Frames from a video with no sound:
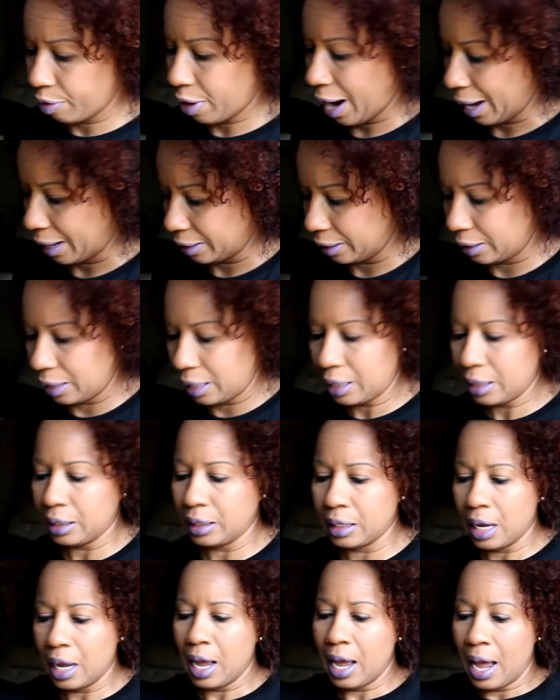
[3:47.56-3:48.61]

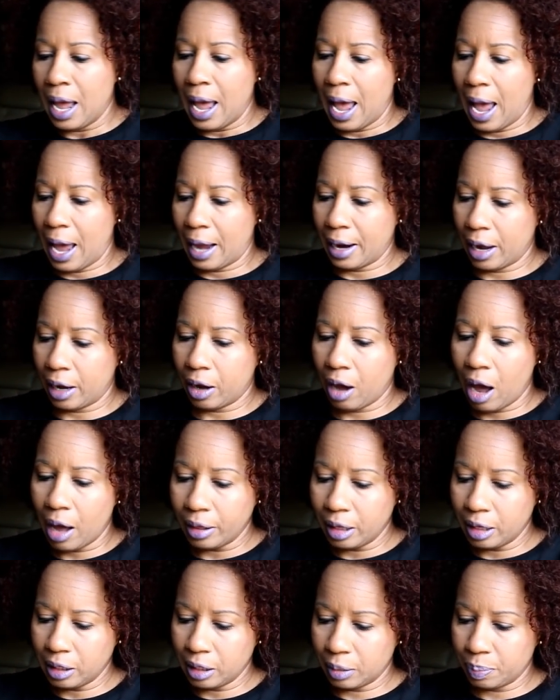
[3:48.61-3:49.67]
prices. And I
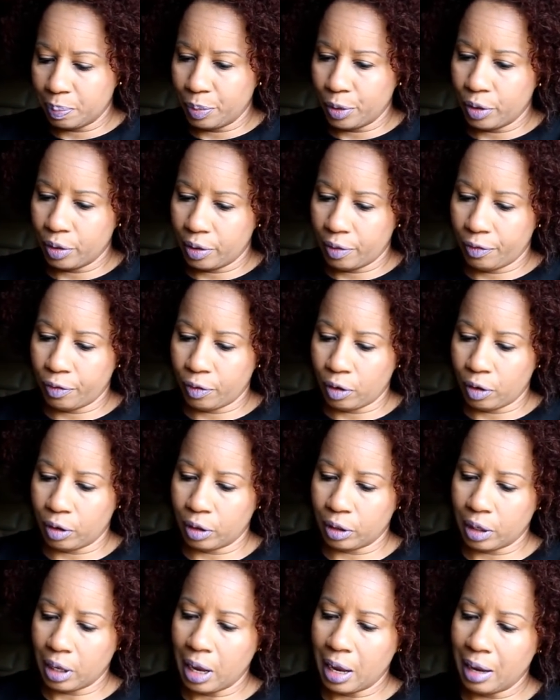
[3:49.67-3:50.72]
got this
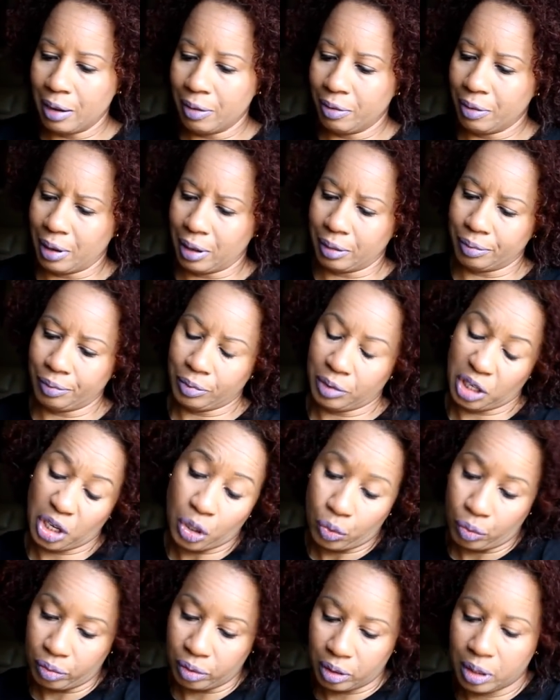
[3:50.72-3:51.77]
beautiful, well,
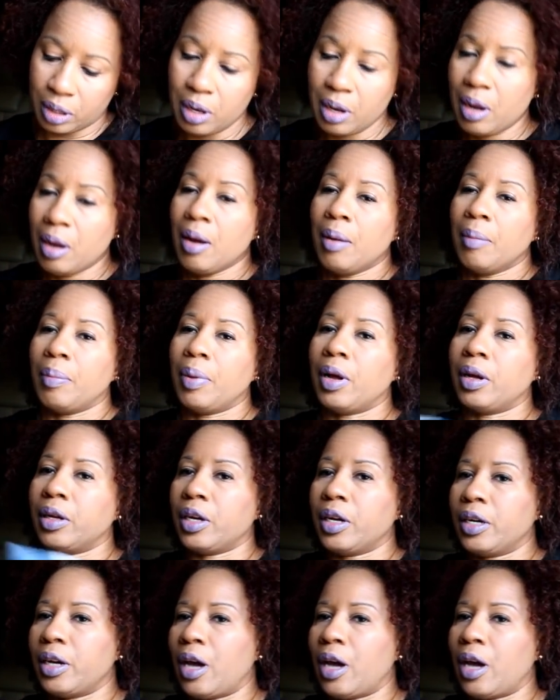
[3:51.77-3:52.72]
cute polka